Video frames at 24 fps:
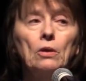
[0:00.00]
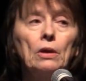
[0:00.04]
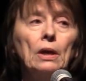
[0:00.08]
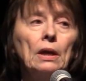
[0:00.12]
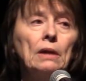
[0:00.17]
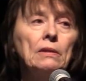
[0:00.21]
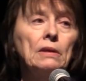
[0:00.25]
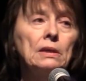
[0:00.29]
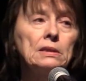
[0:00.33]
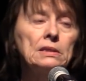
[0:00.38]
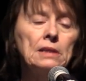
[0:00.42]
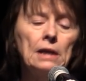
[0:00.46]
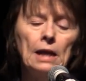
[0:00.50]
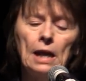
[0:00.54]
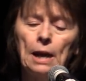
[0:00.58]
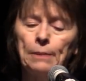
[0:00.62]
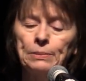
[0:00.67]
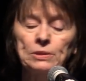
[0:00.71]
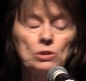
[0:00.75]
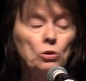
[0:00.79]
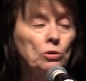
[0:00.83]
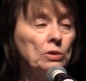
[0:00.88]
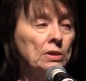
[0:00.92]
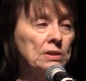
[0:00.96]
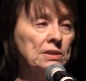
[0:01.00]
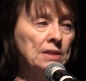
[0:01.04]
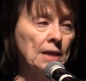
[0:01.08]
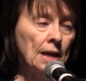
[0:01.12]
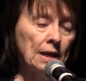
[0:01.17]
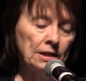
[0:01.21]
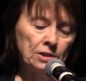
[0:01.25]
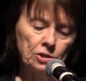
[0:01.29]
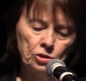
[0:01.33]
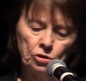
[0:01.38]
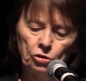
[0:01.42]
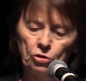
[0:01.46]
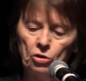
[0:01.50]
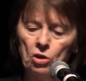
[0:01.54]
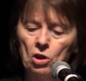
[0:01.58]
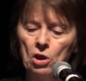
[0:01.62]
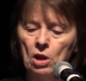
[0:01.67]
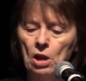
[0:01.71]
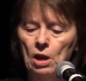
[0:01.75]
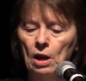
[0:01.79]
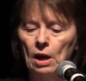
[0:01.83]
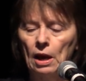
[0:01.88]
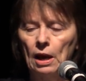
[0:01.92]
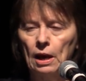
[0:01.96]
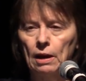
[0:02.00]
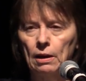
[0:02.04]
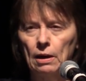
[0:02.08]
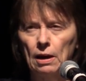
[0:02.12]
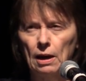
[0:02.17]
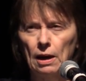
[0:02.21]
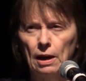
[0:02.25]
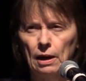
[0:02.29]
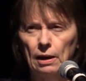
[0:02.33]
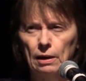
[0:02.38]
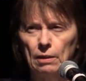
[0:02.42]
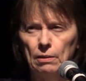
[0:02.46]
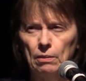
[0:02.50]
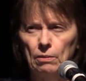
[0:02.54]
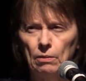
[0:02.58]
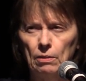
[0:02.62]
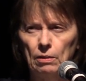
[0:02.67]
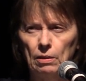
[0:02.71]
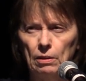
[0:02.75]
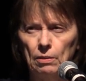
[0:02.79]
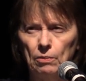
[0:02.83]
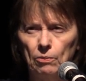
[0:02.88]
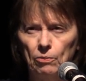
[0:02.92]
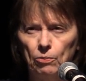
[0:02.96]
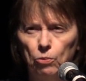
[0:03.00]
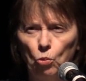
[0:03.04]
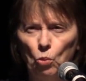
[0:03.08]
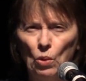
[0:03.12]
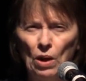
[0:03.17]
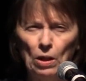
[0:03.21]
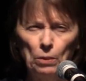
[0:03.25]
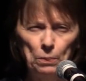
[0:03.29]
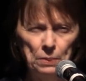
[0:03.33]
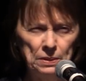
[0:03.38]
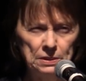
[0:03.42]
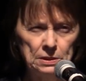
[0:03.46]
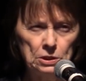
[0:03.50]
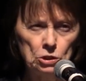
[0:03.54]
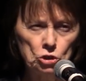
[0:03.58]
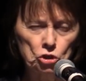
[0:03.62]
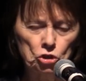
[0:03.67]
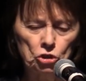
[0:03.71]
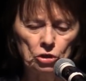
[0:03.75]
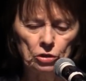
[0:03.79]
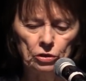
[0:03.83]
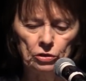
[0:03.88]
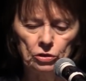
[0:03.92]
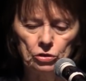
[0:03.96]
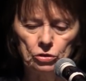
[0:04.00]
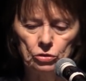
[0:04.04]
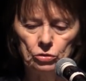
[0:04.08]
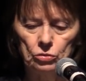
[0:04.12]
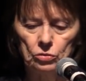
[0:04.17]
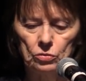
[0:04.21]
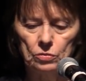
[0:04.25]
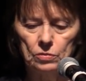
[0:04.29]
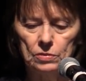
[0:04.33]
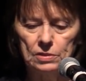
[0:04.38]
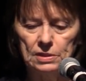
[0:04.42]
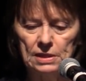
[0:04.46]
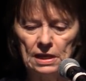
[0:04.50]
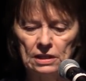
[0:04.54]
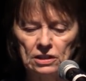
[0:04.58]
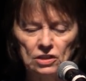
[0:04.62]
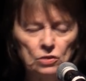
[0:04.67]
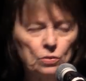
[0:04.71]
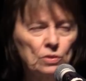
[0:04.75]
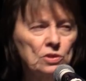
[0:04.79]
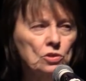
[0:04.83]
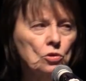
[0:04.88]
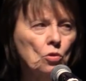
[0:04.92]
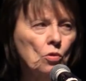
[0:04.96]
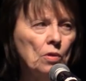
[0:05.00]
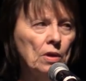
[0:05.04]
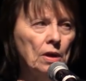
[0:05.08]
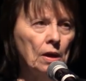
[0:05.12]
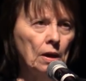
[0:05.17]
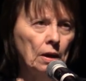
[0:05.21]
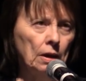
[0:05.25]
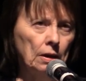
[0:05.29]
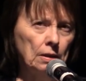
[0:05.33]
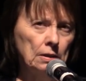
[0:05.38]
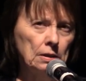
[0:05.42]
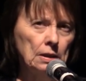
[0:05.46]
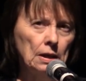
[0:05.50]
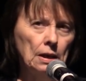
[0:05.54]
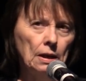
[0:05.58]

I think it's an absolute disaster. I, I am well positioned to sense what's going on.